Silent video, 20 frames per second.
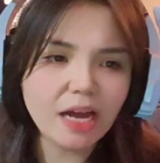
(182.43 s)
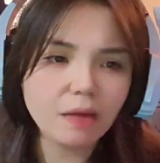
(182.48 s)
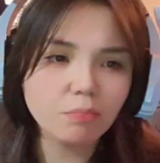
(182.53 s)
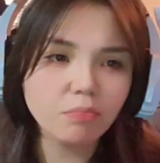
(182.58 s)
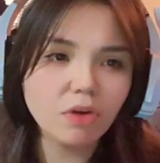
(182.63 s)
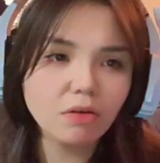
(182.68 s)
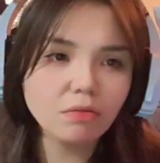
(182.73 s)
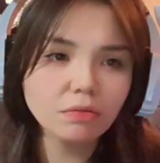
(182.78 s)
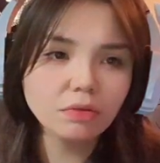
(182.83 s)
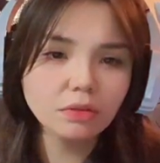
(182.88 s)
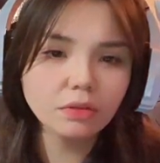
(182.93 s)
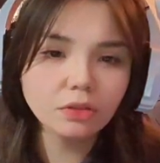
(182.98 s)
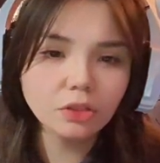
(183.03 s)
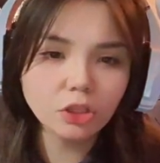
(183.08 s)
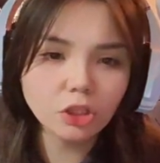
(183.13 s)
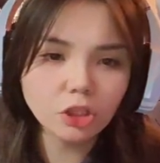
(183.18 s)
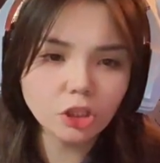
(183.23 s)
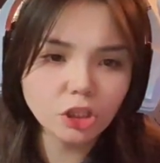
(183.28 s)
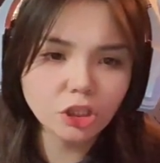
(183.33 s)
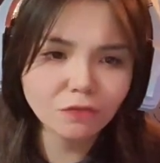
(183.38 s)
bro
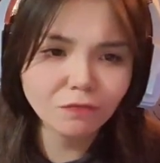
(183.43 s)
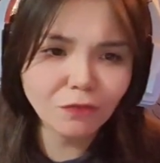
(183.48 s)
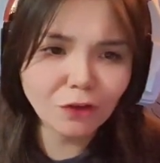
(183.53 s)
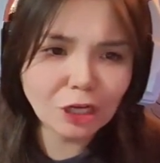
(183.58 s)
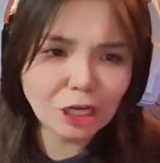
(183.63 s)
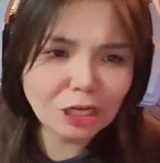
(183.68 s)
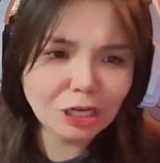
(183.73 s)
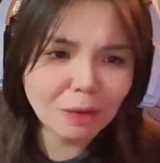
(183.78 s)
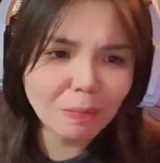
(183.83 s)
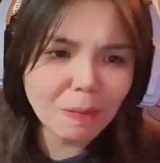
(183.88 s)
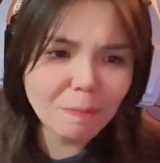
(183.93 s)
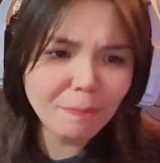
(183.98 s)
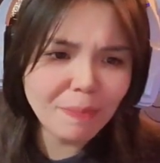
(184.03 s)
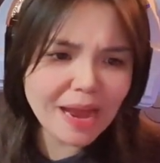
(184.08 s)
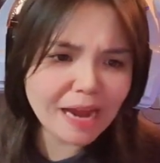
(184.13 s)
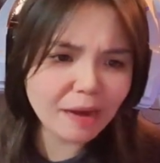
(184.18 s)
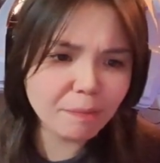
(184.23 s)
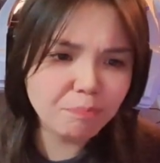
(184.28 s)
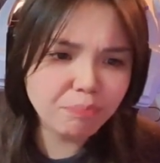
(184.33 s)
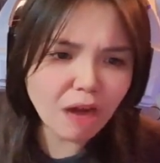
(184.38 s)
coming
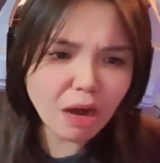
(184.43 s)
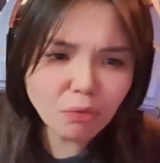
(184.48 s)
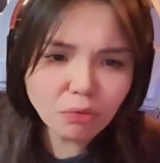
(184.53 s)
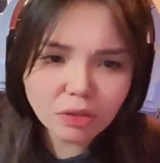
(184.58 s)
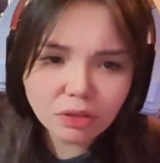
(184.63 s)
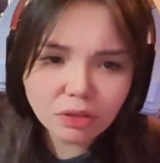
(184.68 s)
back, boy.